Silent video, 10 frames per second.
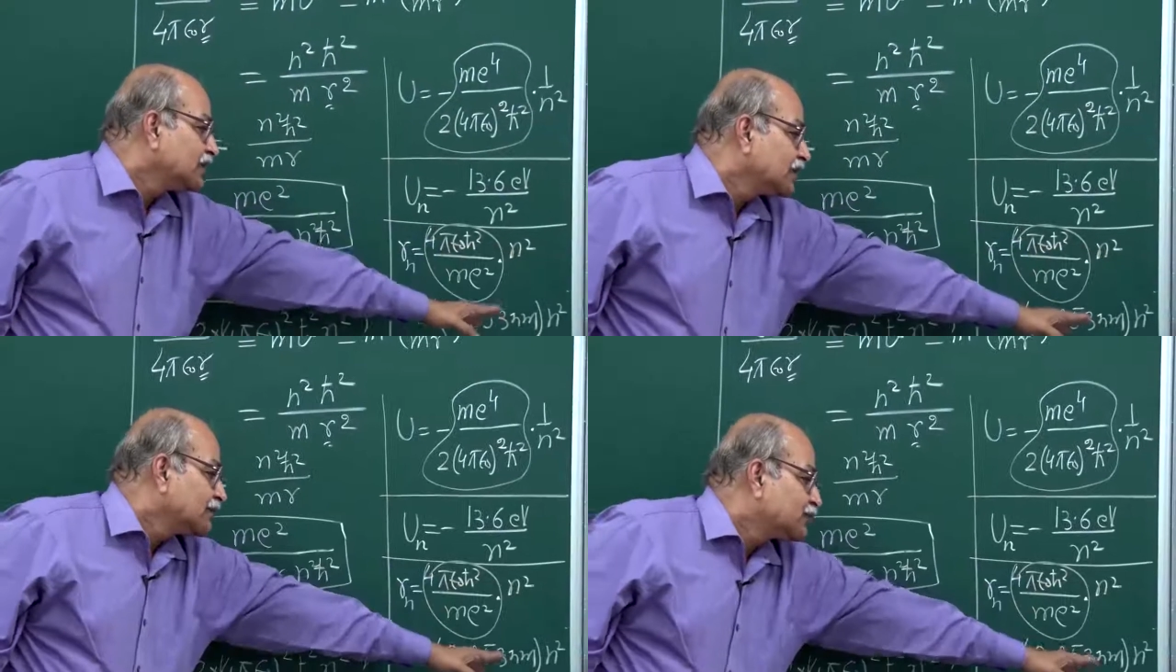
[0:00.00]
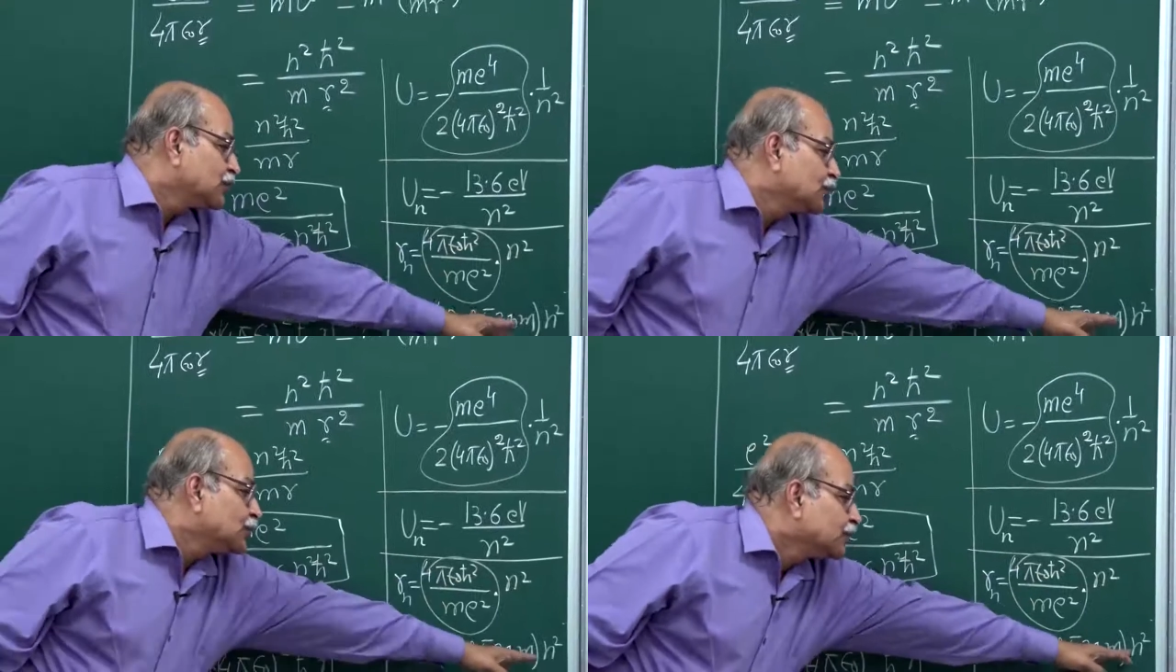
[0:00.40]
gives
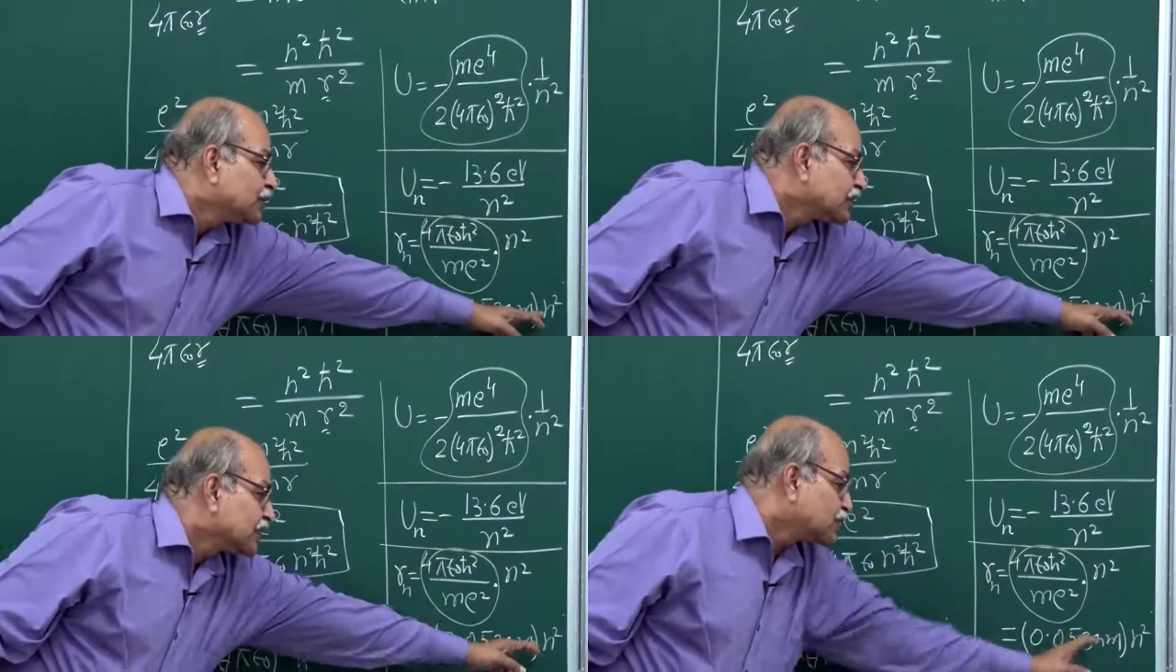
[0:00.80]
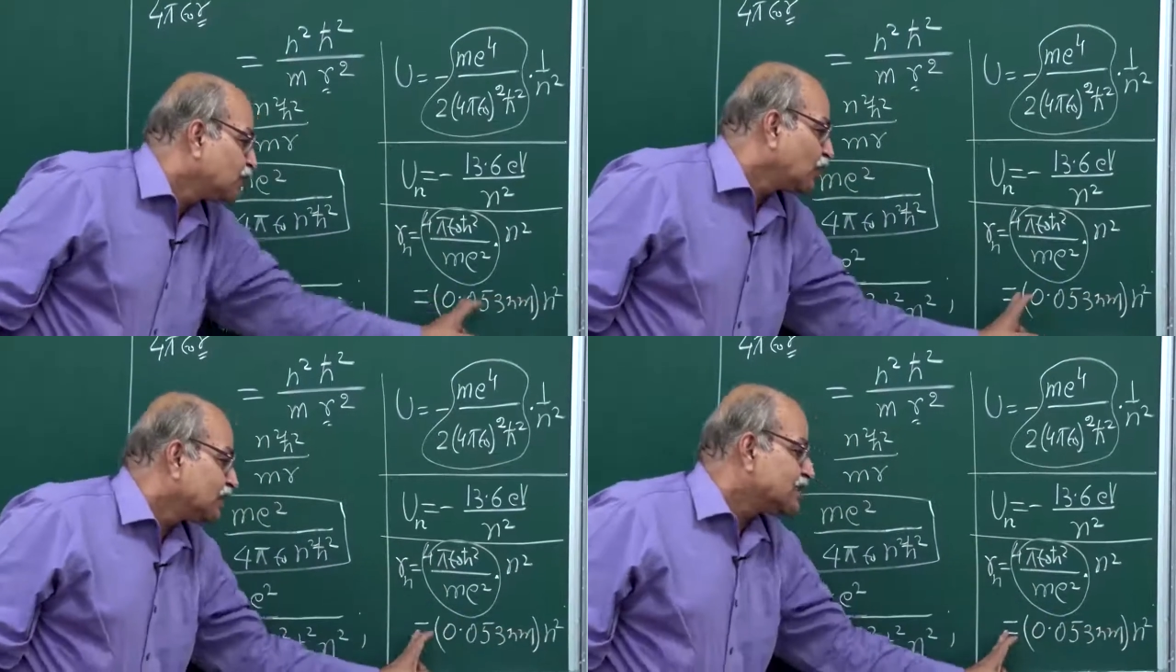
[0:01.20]
you the
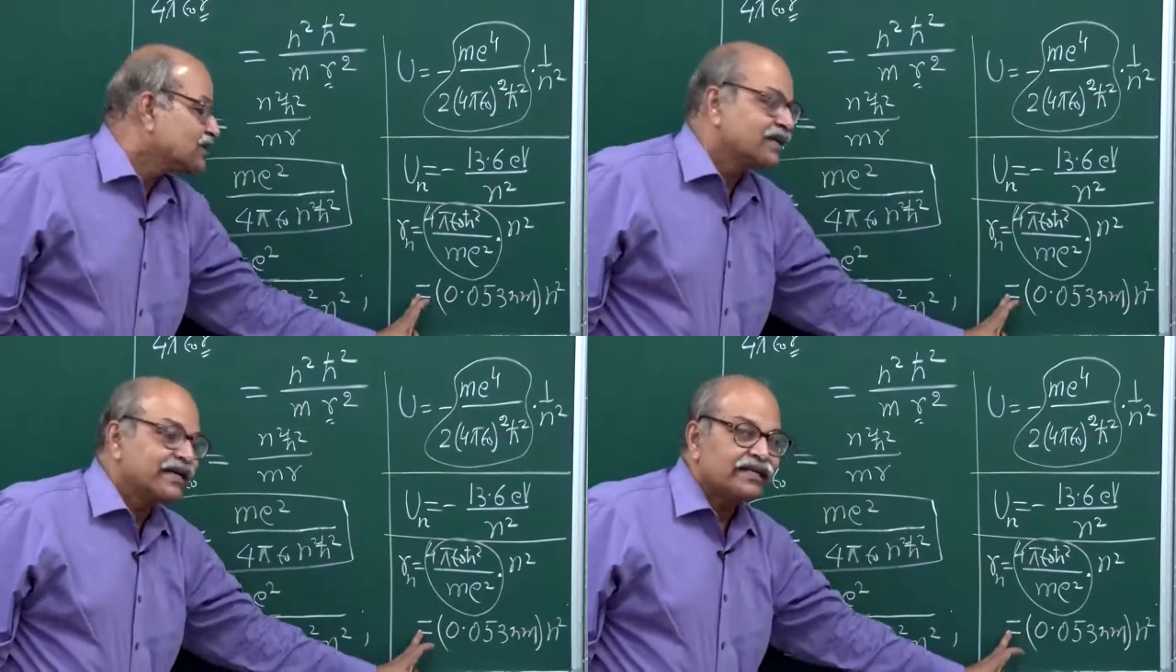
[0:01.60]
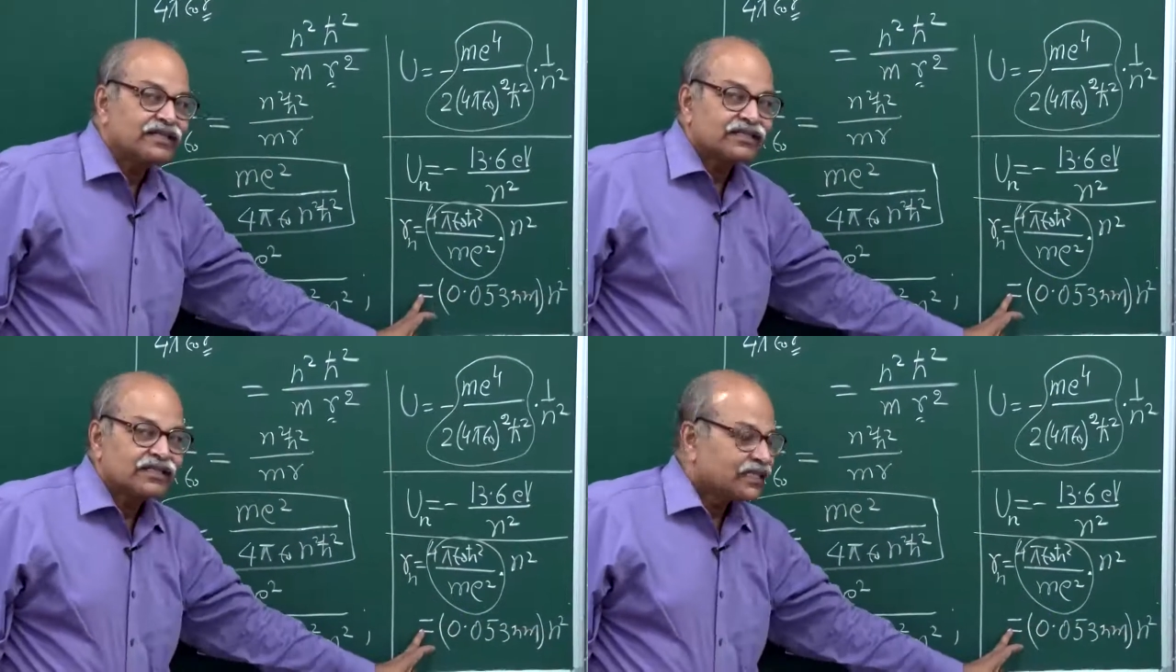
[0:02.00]
smallest
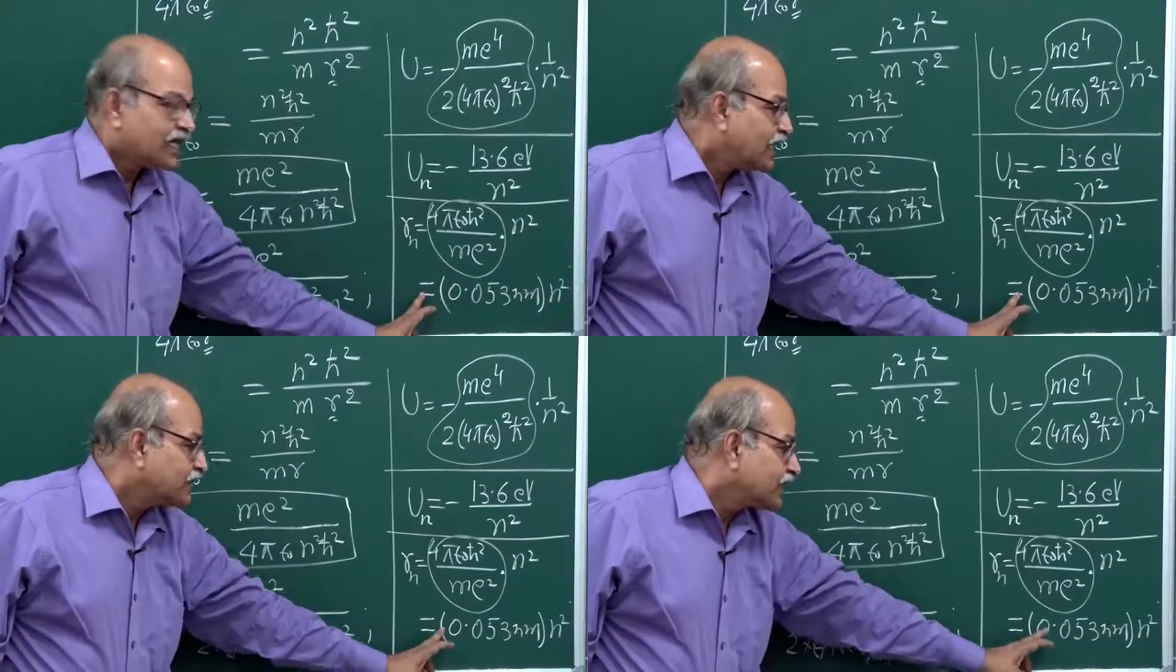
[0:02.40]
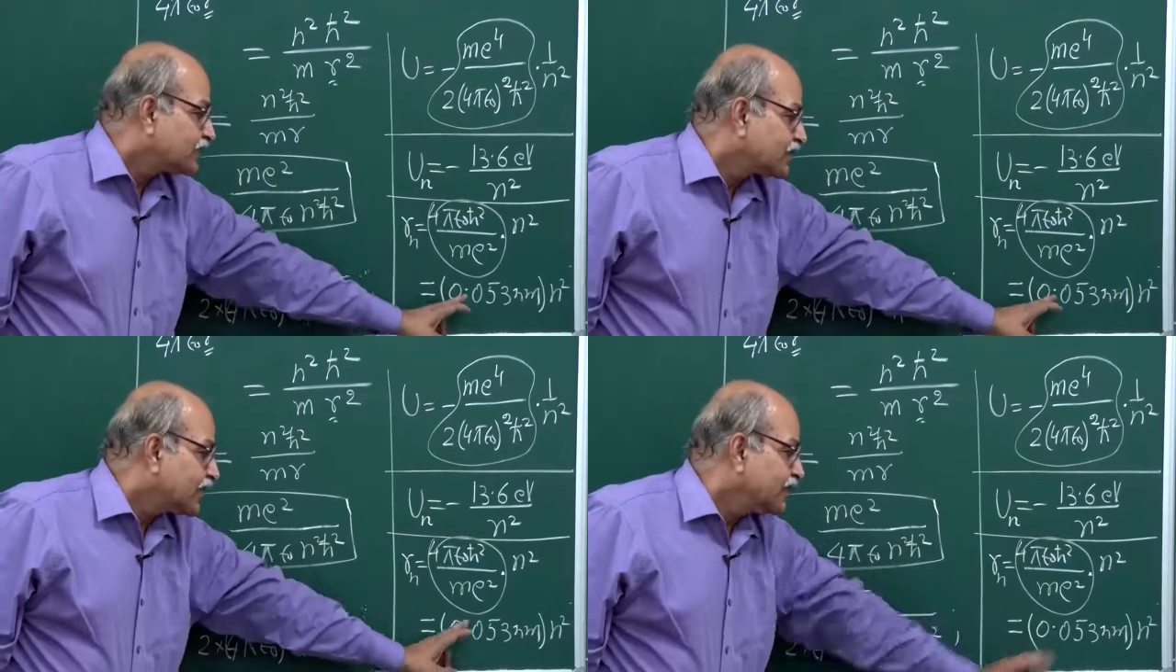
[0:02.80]
radius, and that
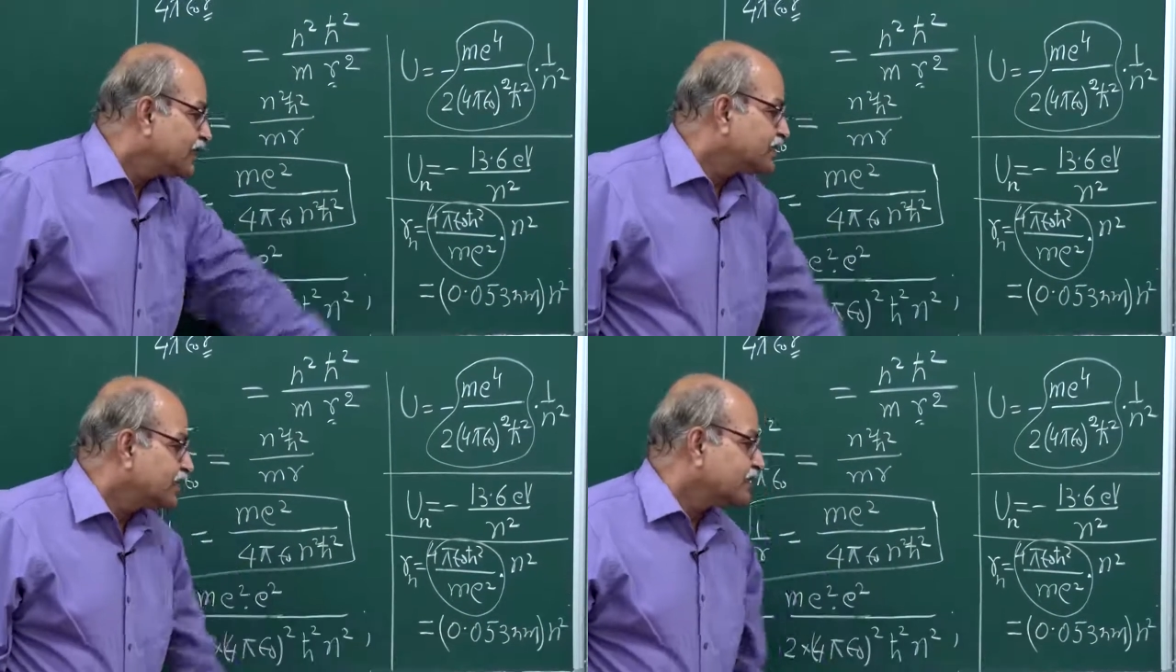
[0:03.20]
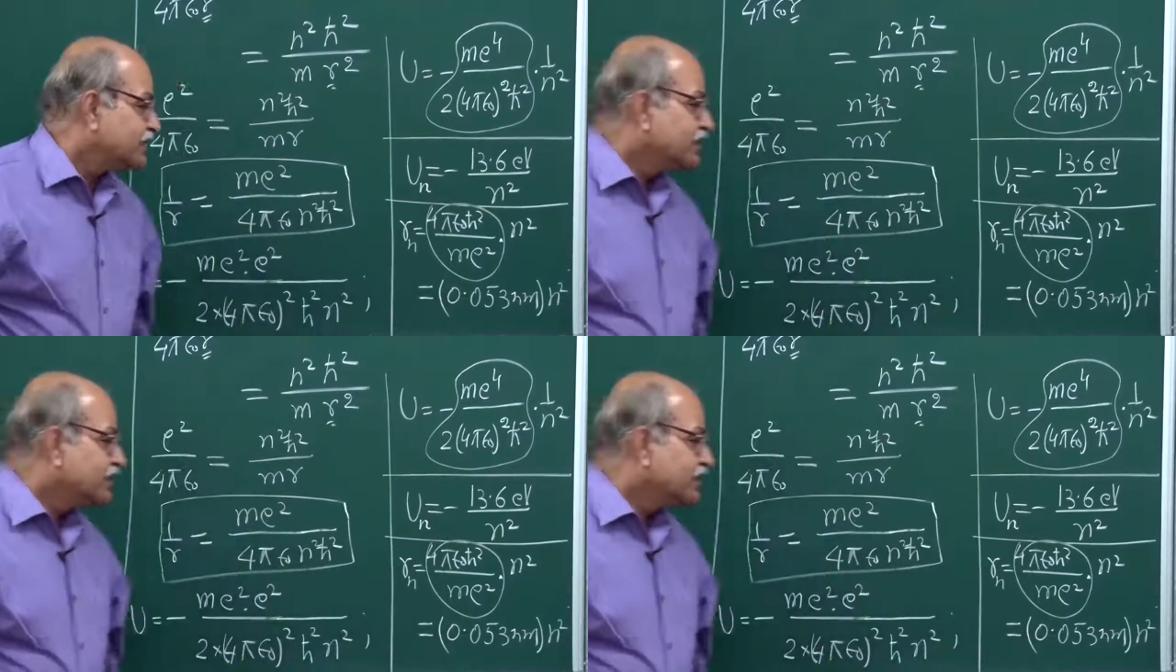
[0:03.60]
radius is